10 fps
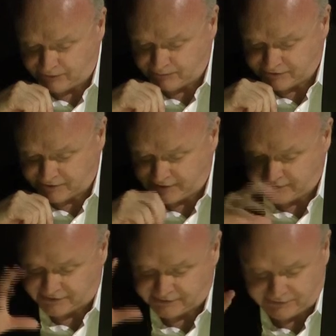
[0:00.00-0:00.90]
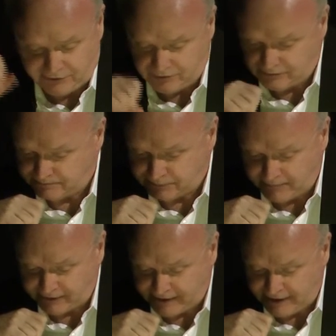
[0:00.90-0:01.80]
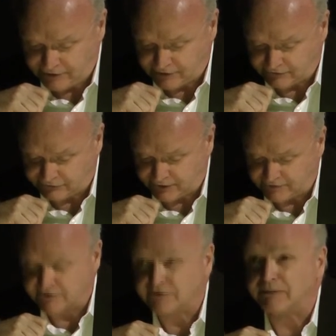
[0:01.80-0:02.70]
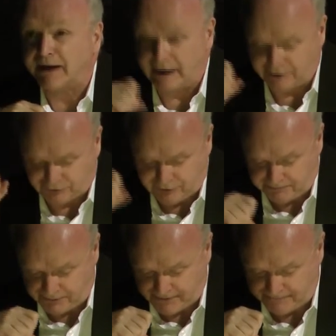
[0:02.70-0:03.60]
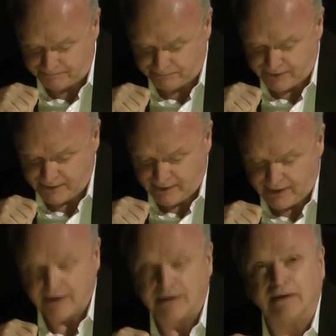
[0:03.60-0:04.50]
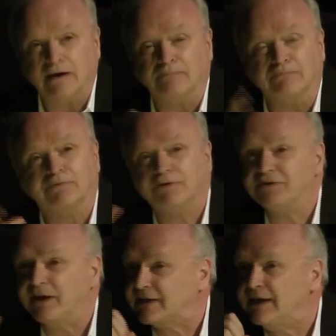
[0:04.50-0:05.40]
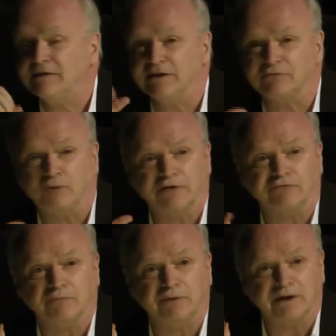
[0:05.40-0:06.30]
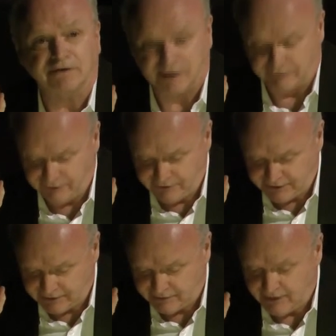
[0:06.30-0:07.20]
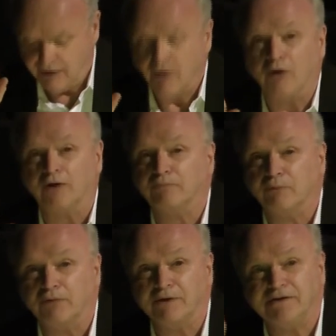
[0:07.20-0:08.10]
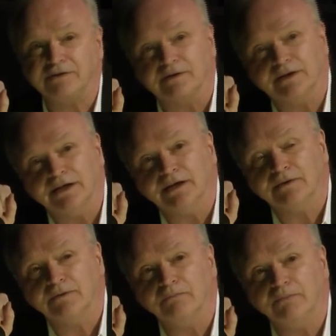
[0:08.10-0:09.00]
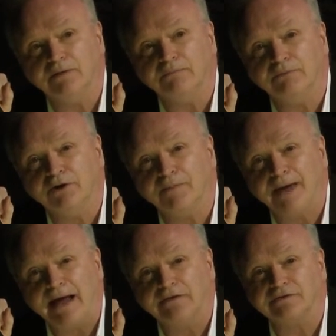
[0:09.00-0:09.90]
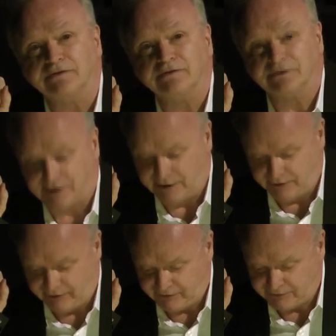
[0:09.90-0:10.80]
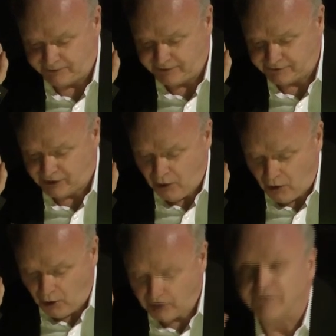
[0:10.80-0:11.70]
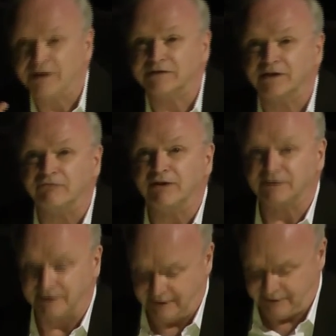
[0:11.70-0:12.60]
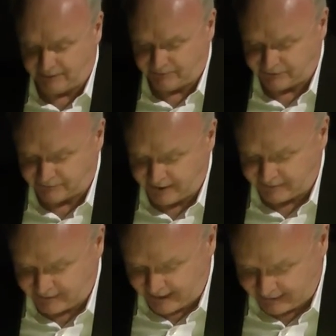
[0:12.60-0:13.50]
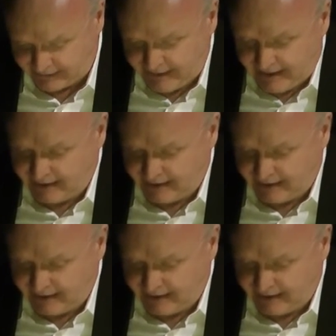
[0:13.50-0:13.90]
film studies as new publications, for instance, by Heide Schlippmann, Christian Keithley's wonderful book on cinephilia, or more recently, Miriam Hansen's Cinema Experience. All of these convincingly demonstrate that.